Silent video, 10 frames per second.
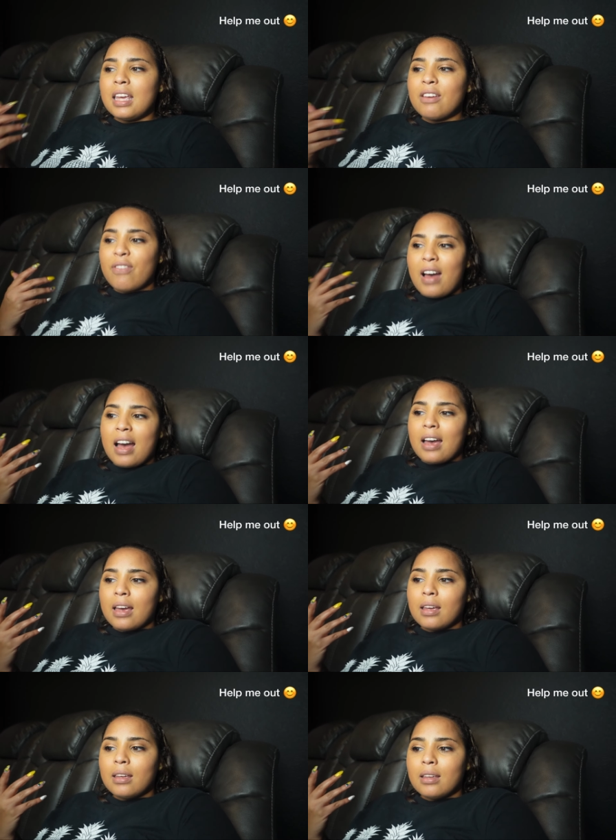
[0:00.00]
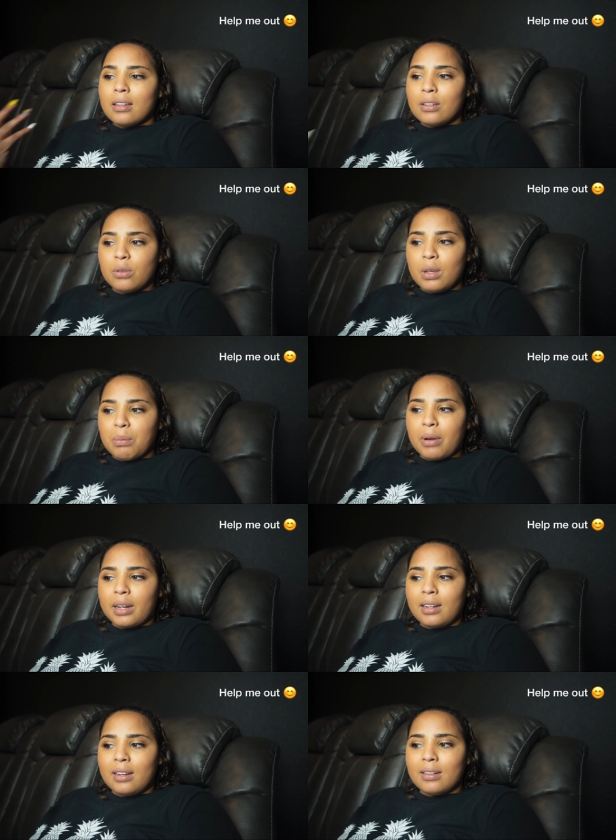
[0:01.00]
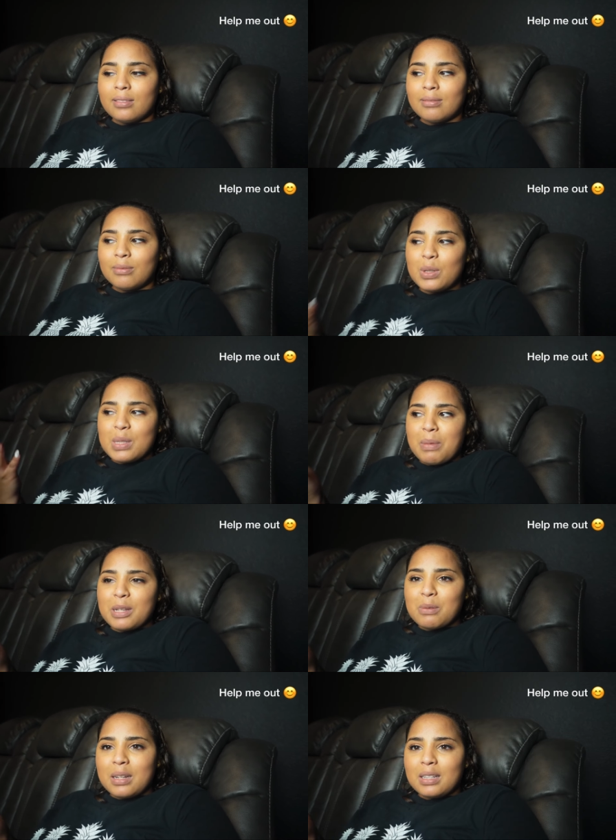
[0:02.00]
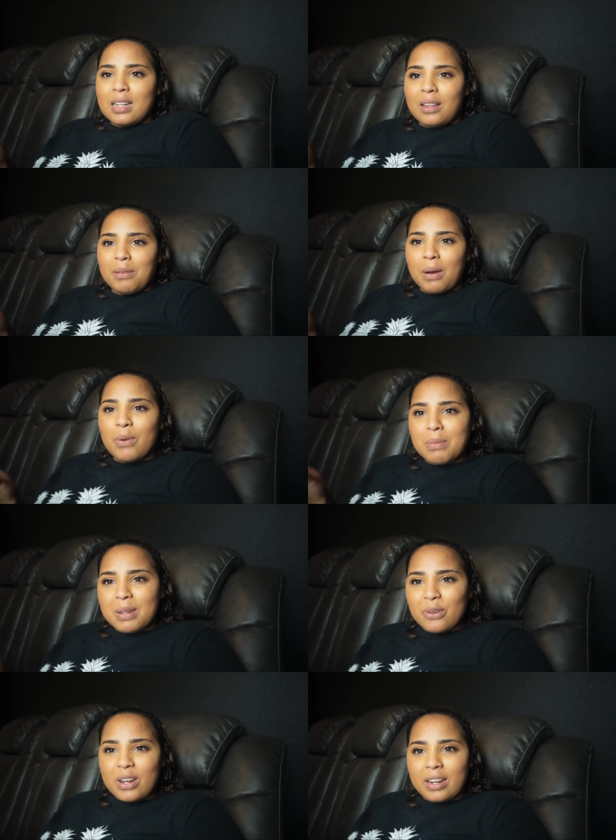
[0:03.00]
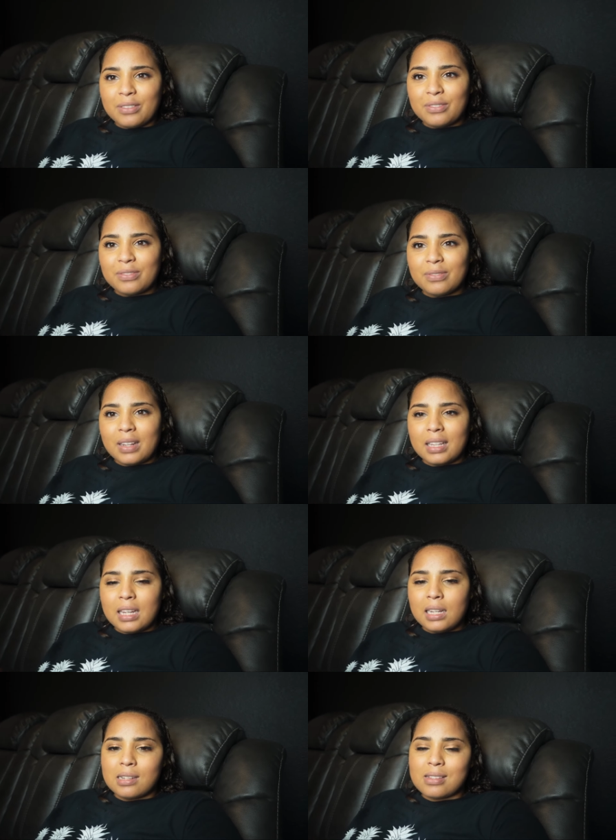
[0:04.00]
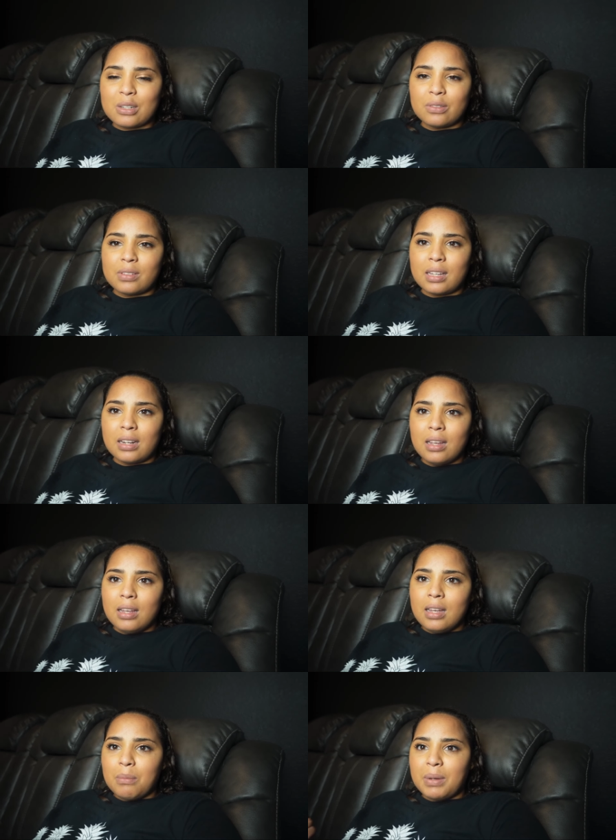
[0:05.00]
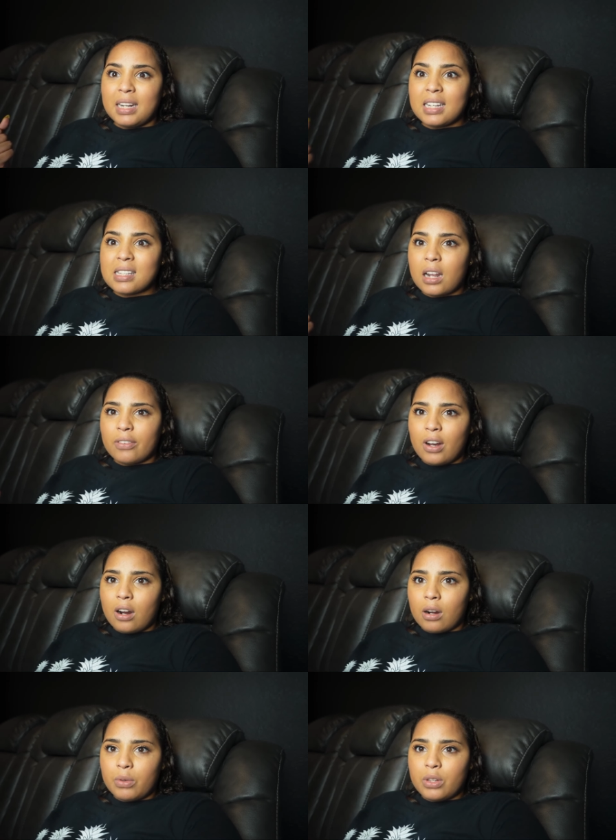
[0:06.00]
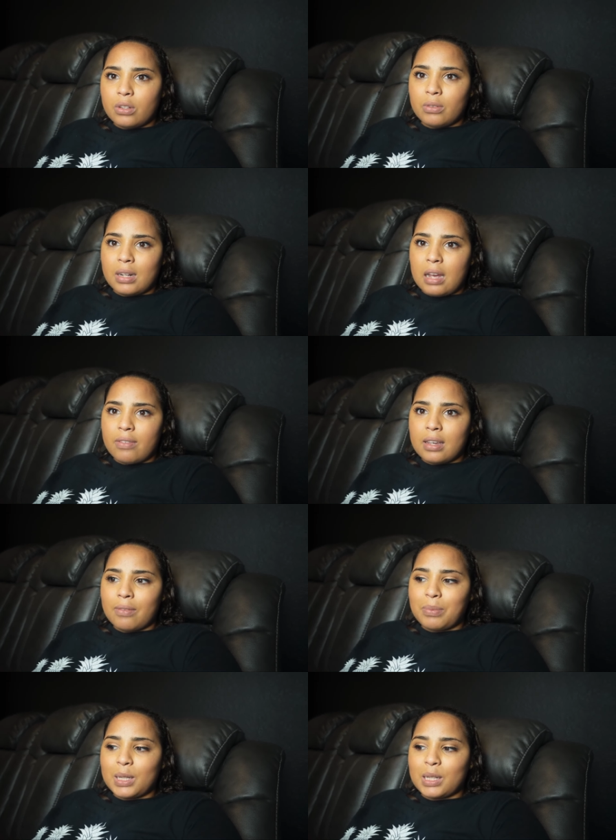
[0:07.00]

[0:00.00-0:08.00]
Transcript: if I do get pregnant, what's the best way to tell him? I want to be creative. I think he deserves it. But it is kind of hard when you're doing IVF